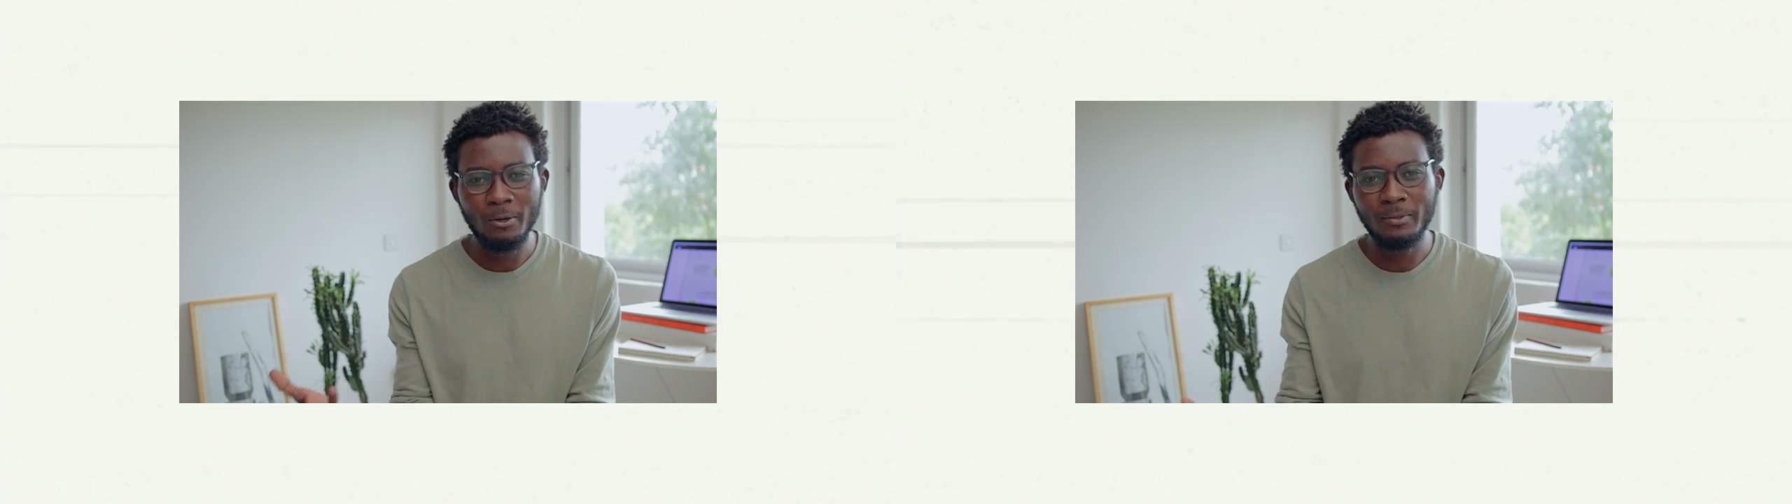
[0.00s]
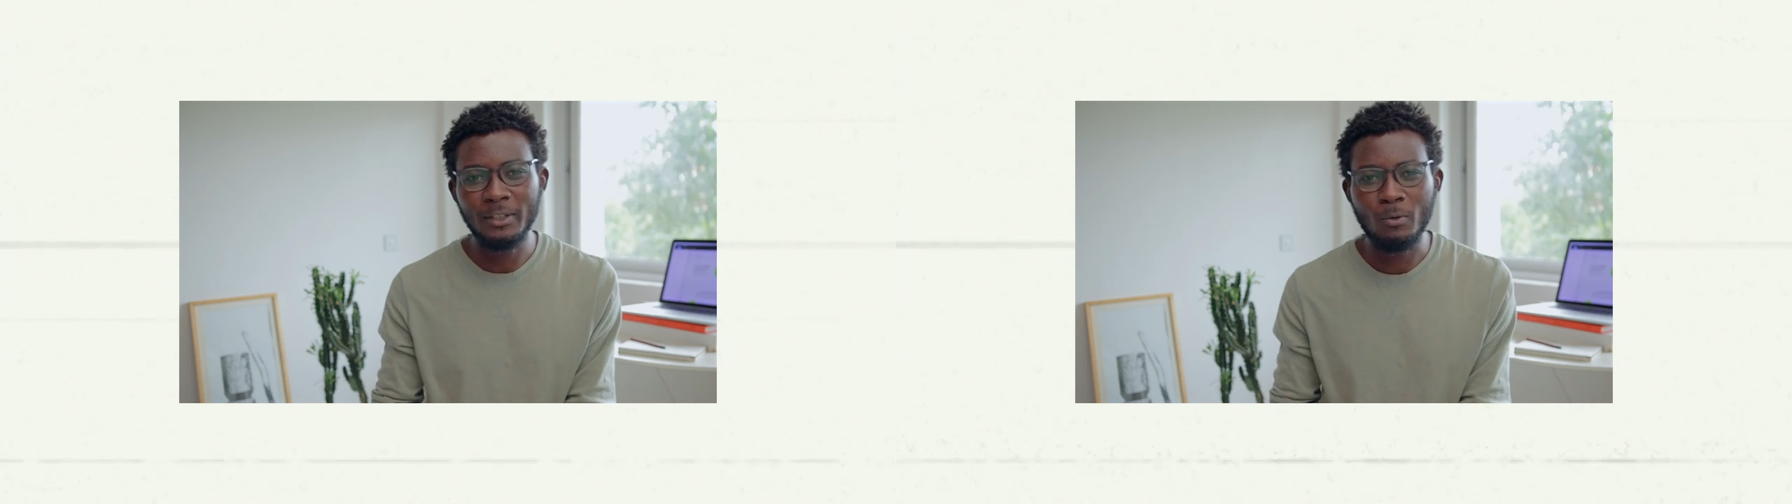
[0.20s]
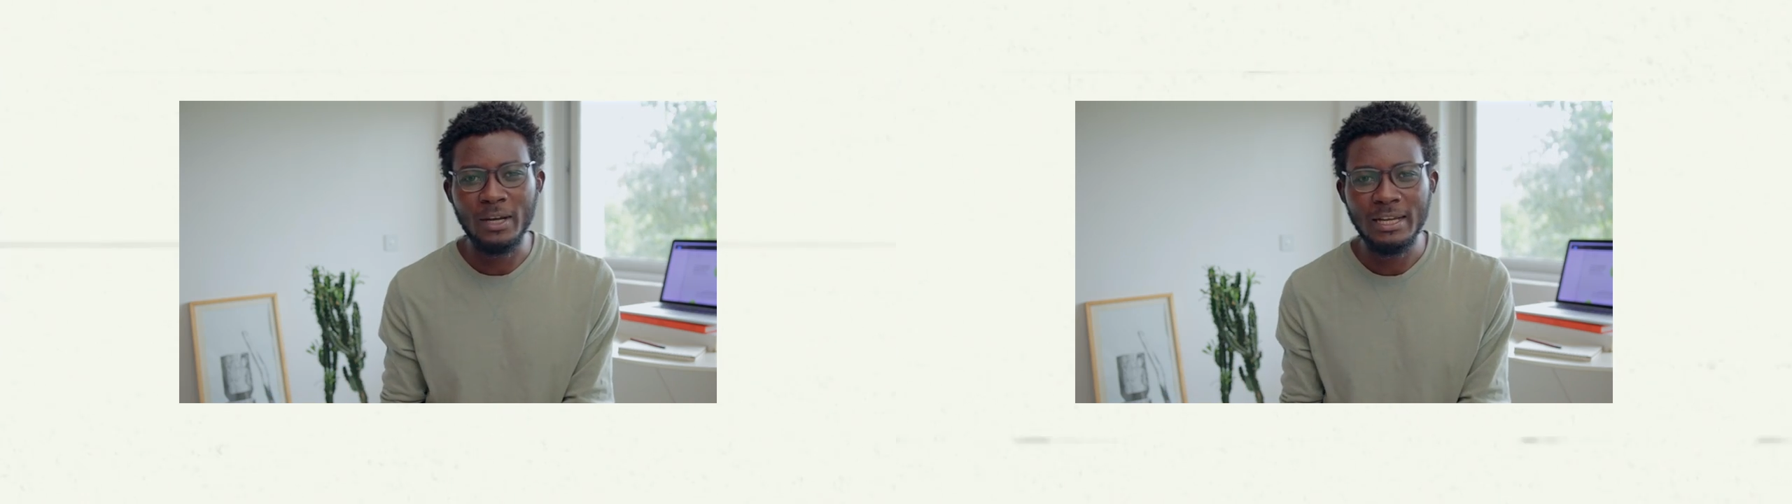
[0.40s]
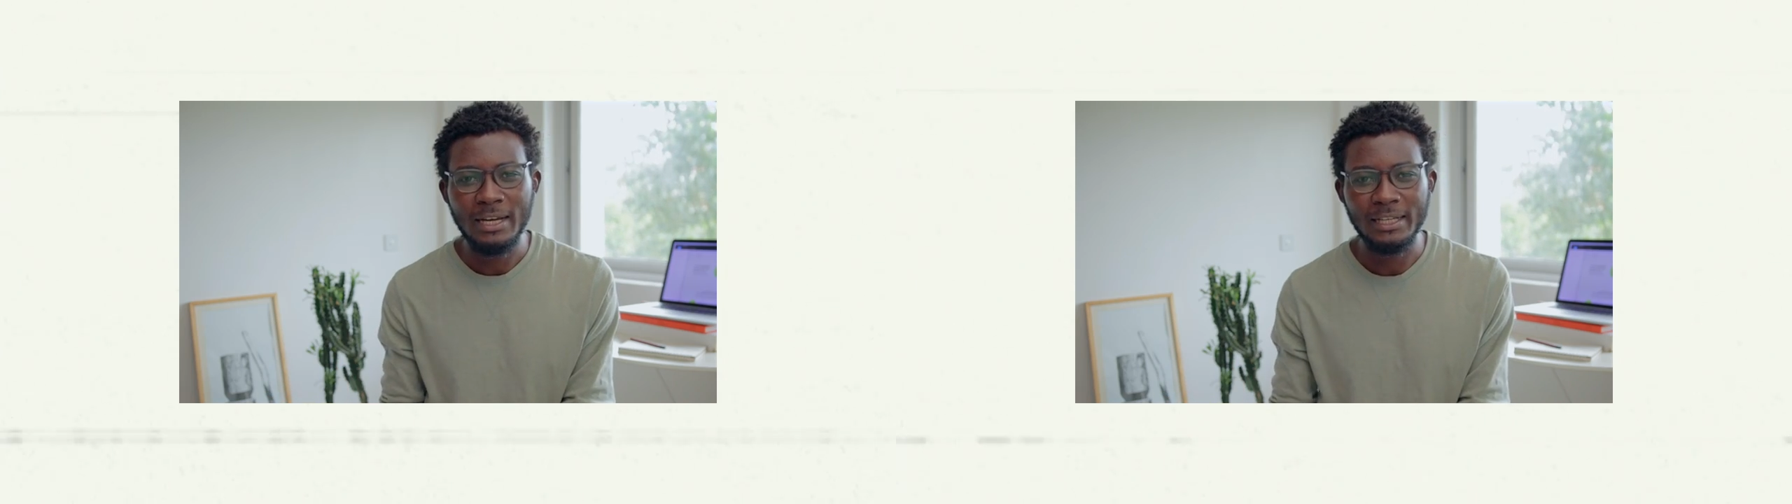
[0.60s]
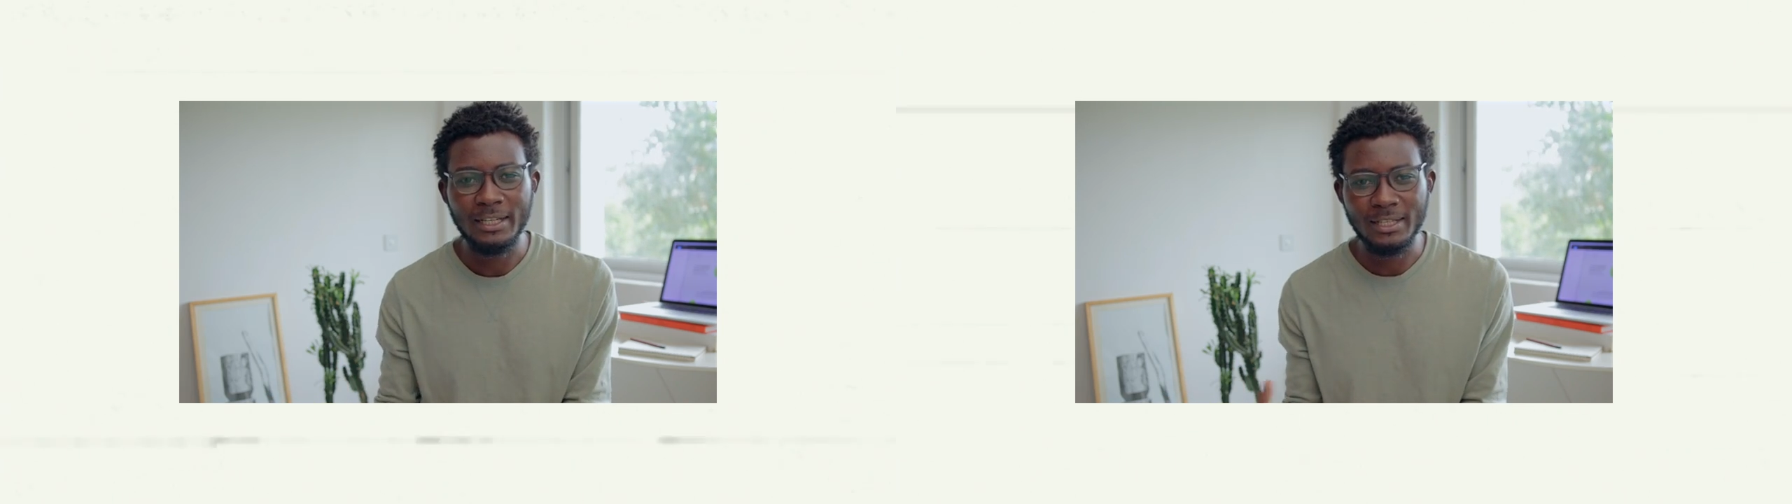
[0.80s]
out of the
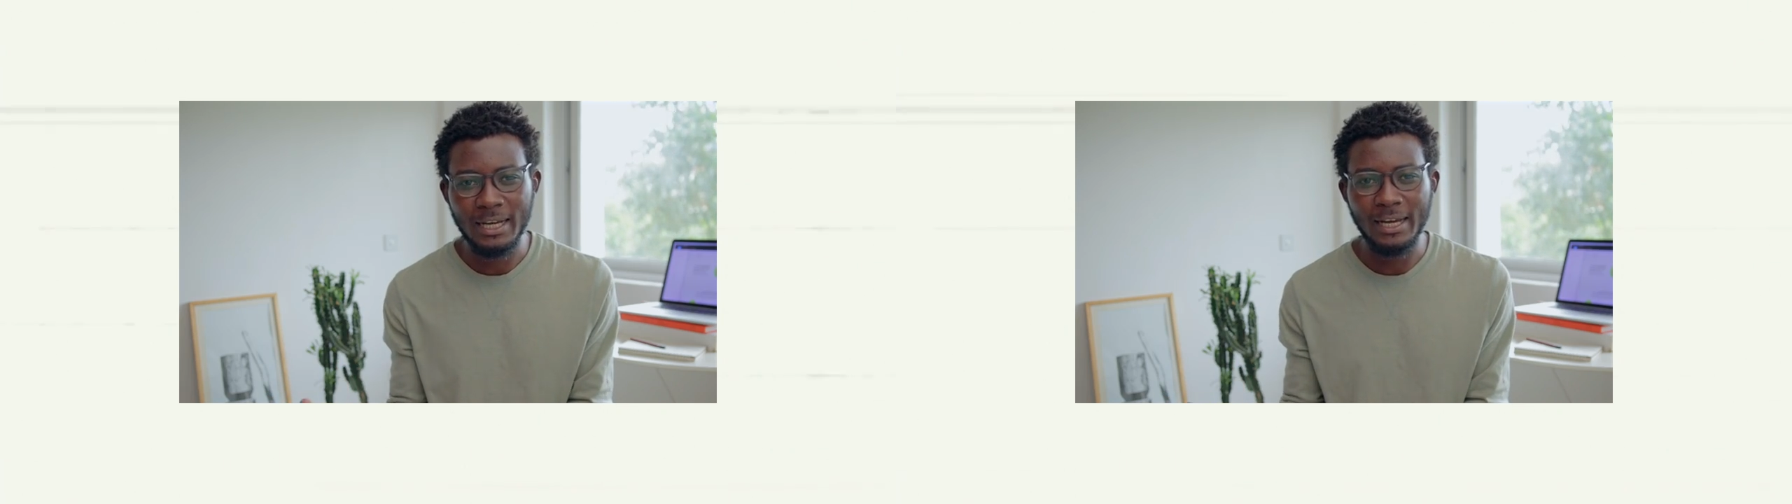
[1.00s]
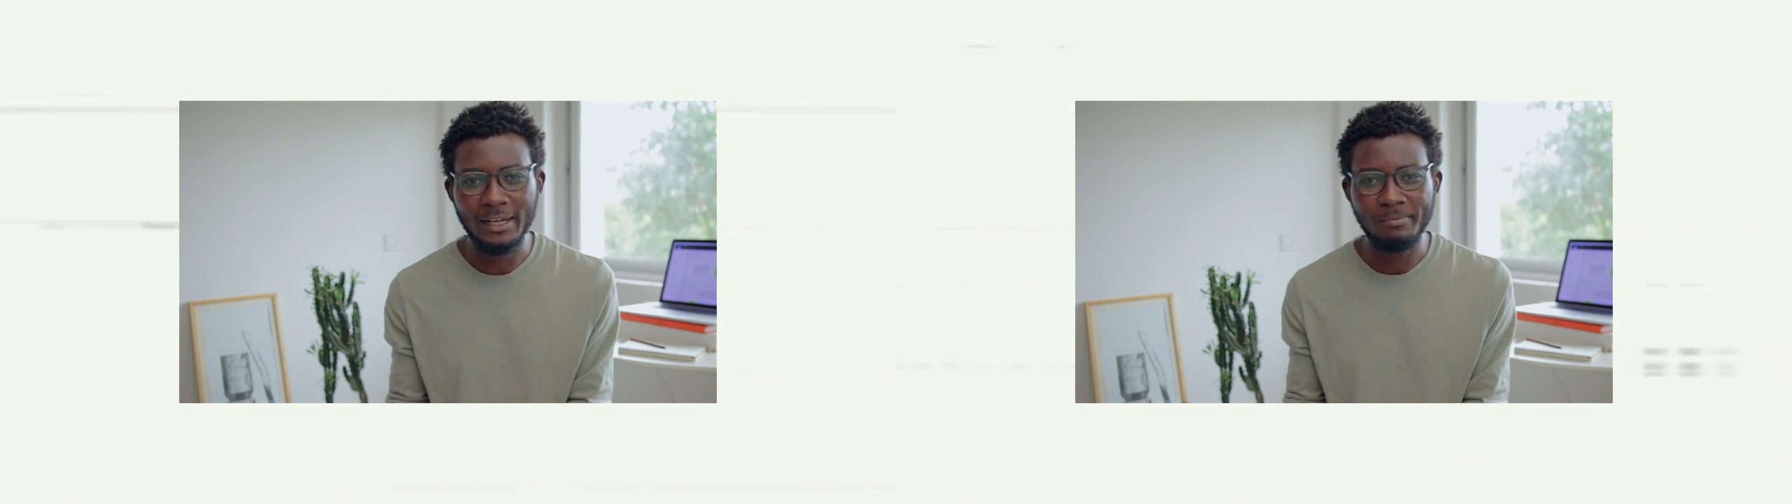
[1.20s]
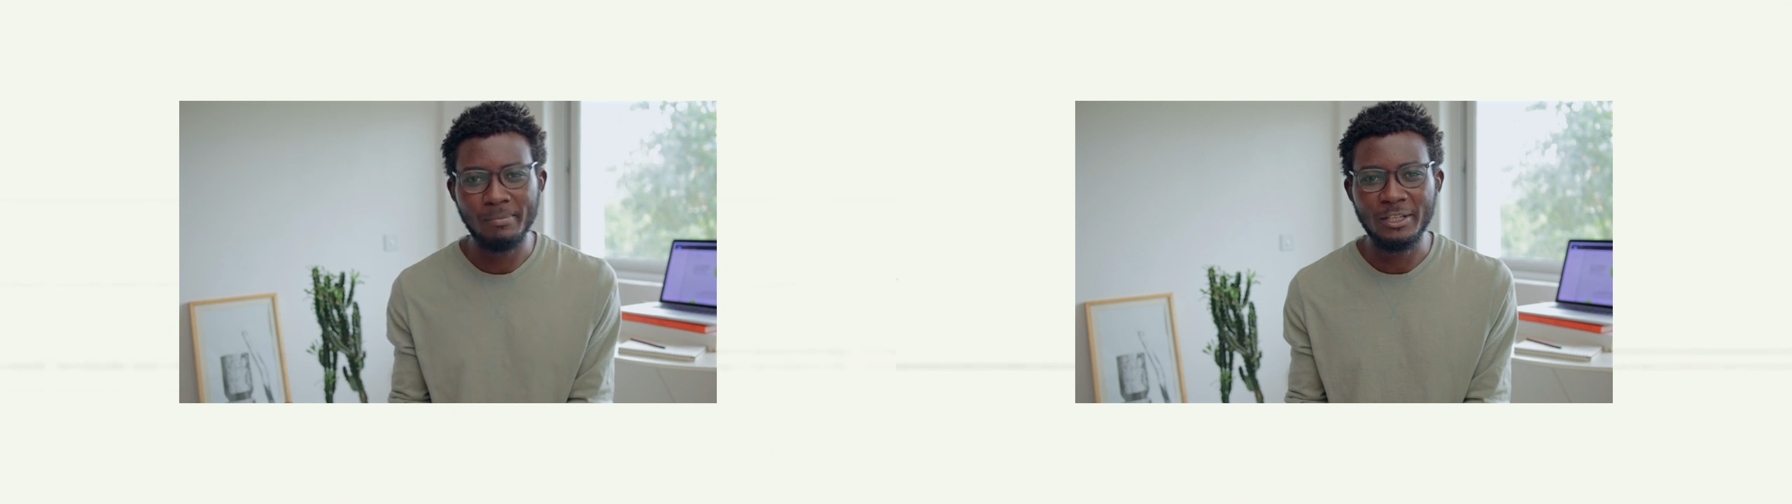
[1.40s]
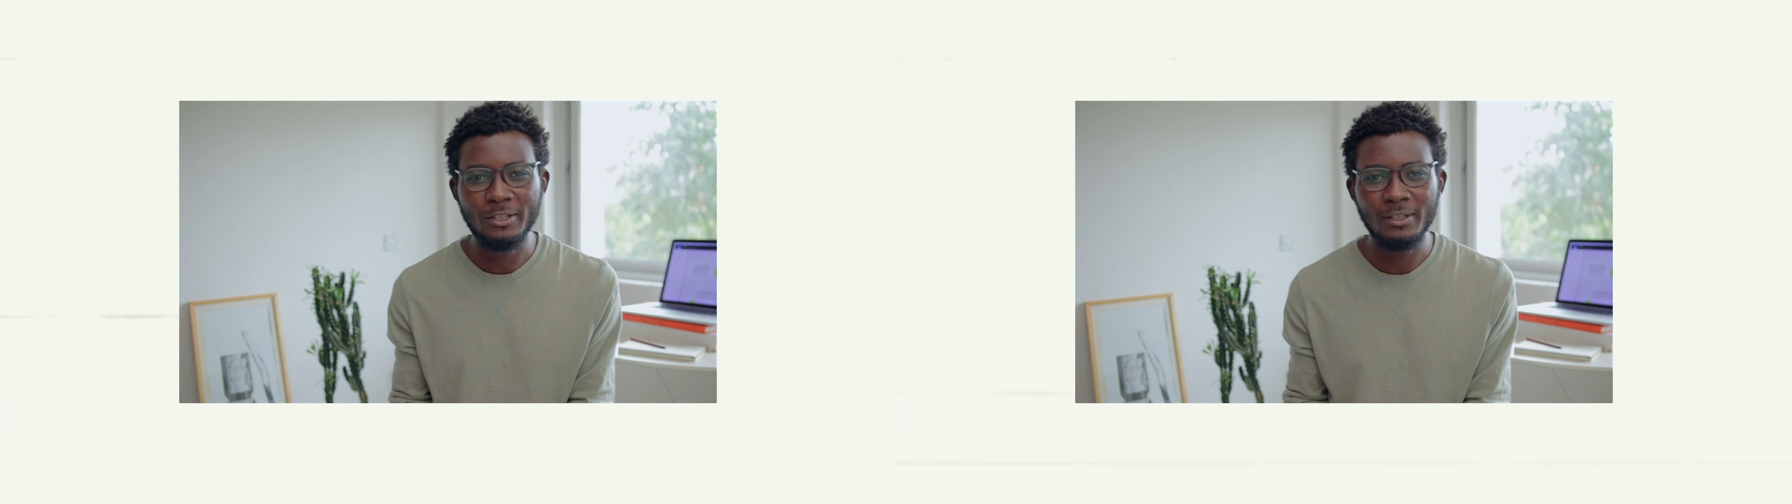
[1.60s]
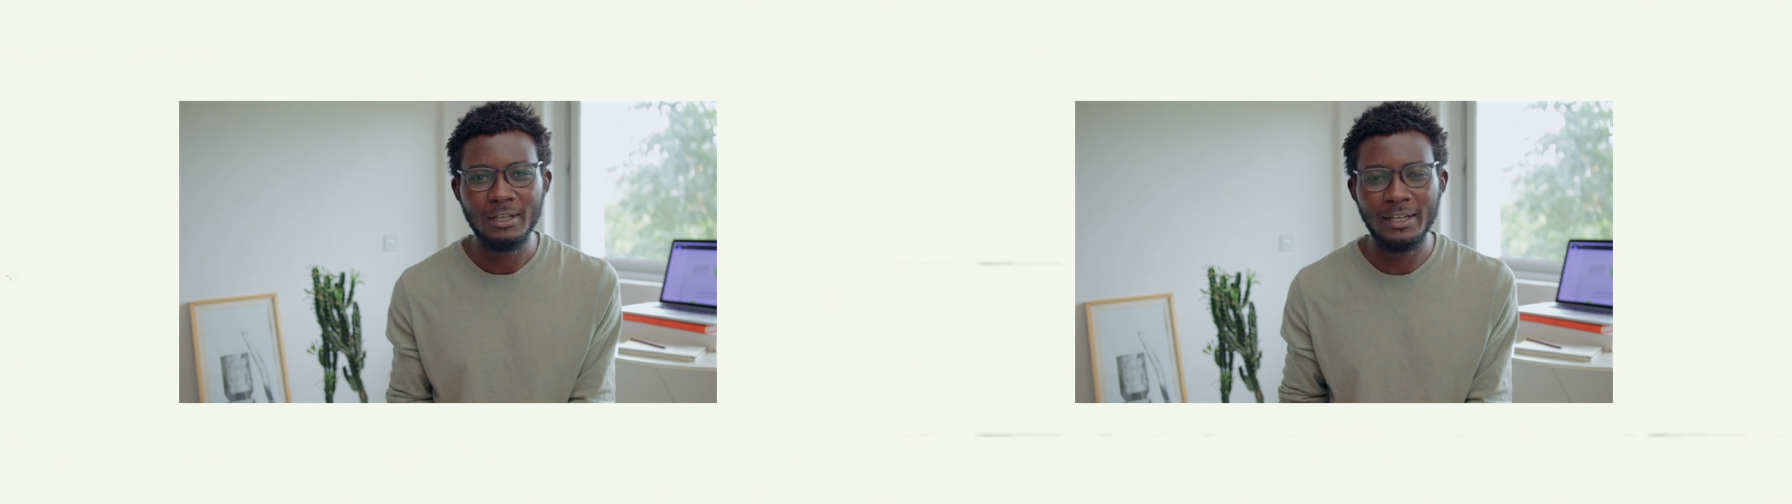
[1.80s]
way, I just go ahead and mention,